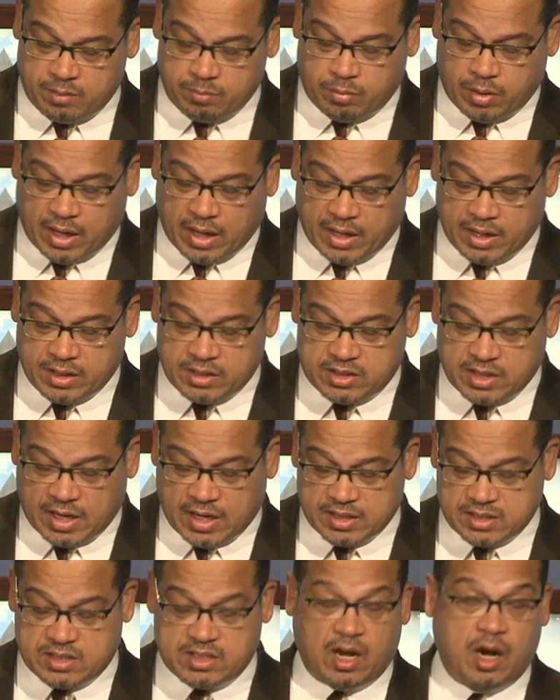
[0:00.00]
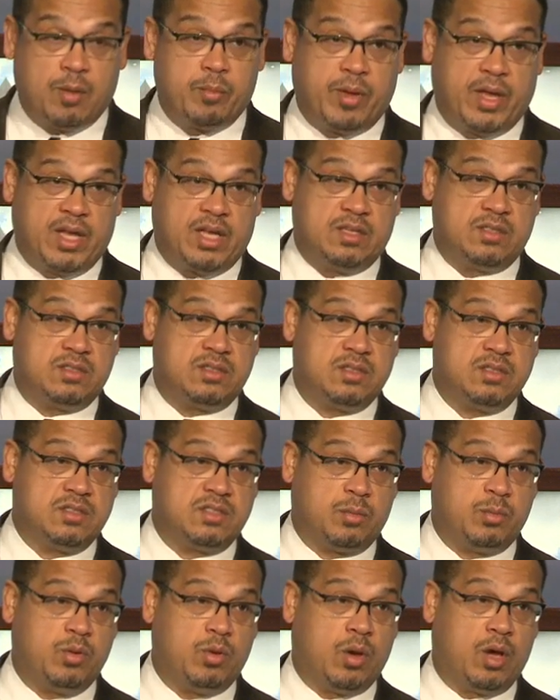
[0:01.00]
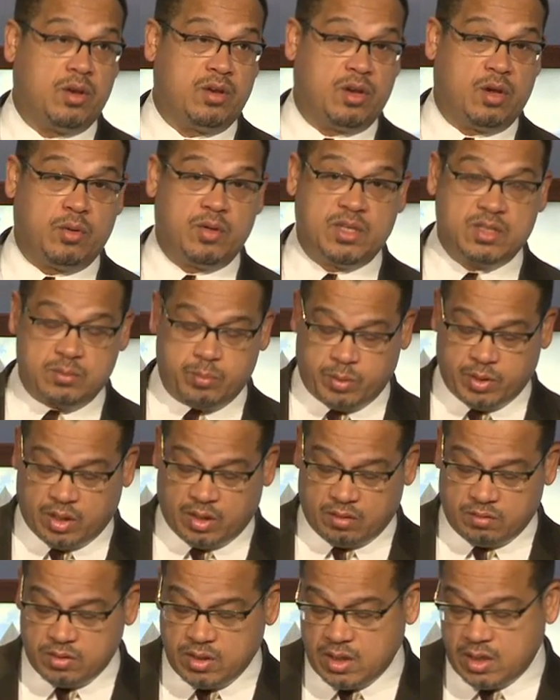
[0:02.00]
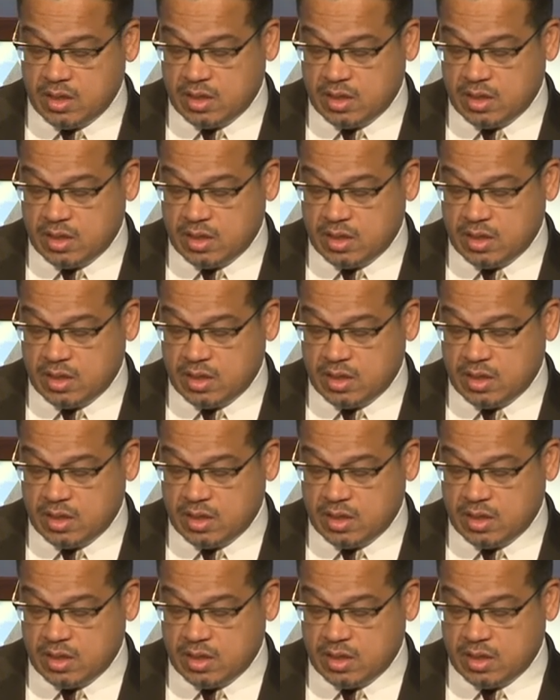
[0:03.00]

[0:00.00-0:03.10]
by John Sarbanes. Some of you all know his bill.